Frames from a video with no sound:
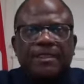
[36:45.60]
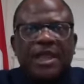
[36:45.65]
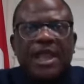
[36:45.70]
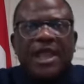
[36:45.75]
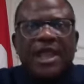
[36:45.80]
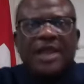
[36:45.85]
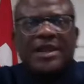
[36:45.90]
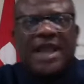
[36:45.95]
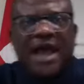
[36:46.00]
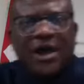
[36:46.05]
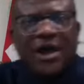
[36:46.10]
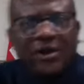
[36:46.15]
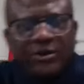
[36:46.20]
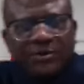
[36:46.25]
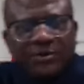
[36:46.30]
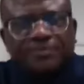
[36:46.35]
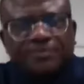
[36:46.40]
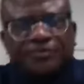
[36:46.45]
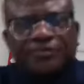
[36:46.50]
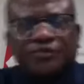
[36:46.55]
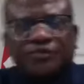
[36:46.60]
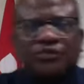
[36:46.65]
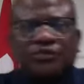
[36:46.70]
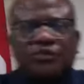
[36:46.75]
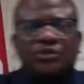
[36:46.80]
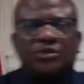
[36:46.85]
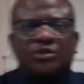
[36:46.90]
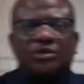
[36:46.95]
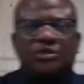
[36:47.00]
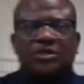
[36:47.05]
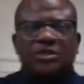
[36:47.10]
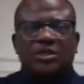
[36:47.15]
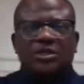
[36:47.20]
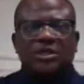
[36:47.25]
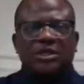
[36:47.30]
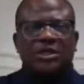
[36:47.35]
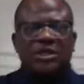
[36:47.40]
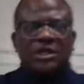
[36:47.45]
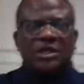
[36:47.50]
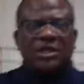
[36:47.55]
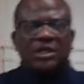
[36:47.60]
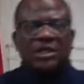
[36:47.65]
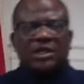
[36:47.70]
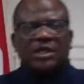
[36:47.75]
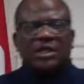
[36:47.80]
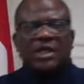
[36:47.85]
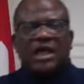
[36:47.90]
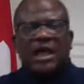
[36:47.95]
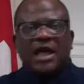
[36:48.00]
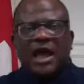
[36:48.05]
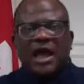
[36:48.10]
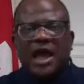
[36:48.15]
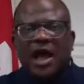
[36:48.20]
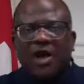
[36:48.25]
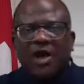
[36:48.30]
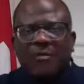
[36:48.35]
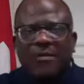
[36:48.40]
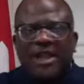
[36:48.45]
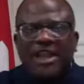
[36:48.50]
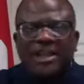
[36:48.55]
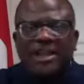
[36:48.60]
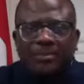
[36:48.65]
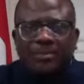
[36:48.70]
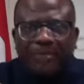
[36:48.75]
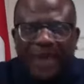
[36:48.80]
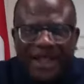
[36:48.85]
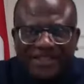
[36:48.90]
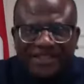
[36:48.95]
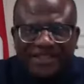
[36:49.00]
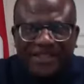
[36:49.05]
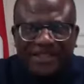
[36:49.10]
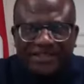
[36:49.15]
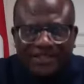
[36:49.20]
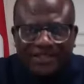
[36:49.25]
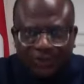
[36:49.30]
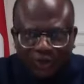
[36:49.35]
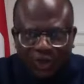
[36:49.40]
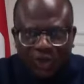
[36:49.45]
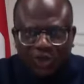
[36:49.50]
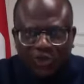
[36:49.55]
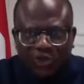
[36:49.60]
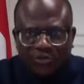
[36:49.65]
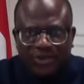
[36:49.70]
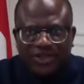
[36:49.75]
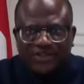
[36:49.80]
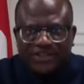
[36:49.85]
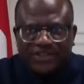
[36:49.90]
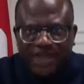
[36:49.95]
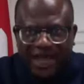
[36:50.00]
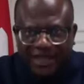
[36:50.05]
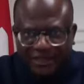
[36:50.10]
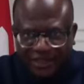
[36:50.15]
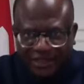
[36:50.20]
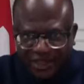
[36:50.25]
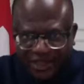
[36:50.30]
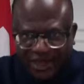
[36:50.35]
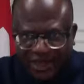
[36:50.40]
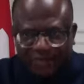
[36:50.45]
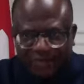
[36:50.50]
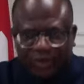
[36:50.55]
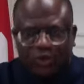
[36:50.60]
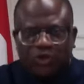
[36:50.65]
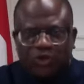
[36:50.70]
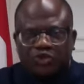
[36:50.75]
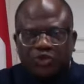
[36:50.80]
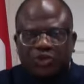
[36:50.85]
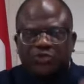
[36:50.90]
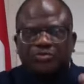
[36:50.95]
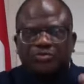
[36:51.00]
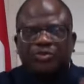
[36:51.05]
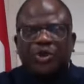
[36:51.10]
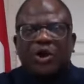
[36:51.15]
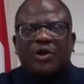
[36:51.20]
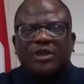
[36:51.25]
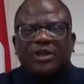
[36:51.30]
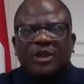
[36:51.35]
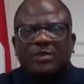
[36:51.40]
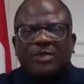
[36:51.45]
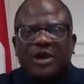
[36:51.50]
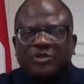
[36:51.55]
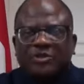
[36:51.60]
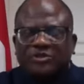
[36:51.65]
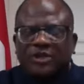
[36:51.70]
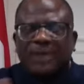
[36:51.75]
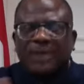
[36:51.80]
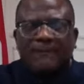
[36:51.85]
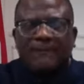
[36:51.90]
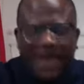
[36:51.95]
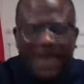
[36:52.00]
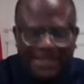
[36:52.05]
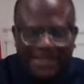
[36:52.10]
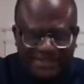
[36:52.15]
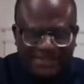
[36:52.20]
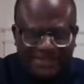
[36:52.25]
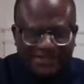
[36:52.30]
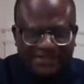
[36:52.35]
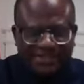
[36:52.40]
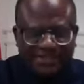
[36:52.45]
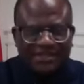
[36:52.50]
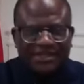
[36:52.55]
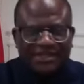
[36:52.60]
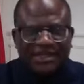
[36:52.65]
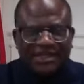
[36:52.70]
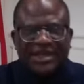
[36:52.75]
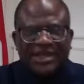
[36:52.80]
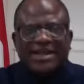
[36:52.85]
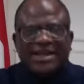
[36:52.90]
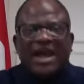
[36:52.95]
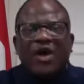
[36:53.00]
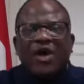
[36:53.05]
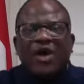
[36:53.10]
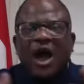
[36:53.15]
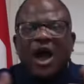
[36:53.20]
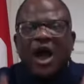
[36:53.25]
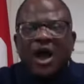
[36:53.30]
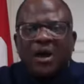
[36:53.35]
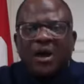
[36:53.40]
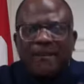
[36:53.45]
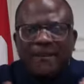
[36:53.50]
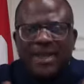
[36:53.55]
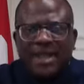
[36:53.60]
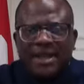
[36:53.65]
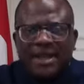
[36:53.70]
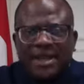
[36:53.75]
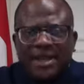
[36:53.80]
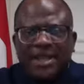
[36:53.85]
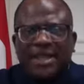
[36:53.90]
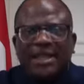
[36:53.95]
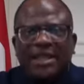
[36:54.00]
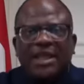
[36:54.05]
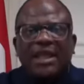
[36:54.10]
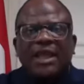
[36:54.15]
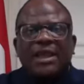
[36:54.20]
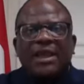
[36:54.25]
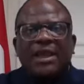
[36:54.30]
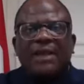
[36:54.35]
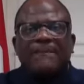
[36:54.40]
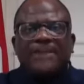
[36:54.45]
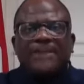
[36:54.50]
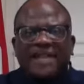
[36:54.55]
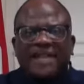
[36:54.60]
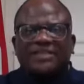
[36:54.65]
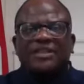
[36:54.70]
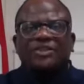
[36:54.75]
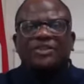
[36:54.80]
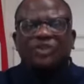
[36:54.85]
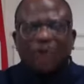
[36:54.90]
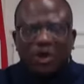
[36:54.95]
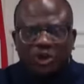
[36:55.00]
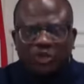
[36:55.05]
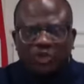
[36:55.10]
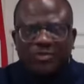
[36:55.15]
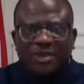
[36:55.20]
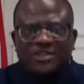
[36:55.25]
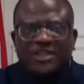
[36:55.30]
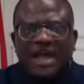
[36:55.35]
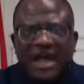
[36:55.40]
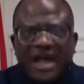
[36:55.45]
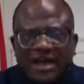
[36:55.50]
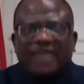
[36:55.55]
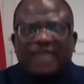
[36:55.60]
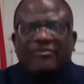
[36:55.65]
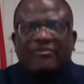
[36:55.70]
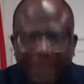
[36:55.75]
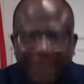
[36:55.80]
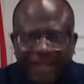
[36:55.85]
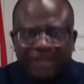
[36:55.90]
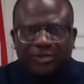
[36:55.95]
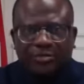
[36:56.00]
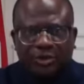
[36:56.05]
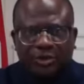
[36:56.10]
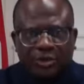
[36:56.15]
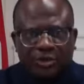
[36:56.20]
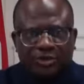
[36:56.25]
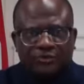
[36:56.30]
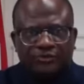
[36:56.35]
Now, how many patent documents are there? Because we spoke about patents. Now, how many patent documents are available?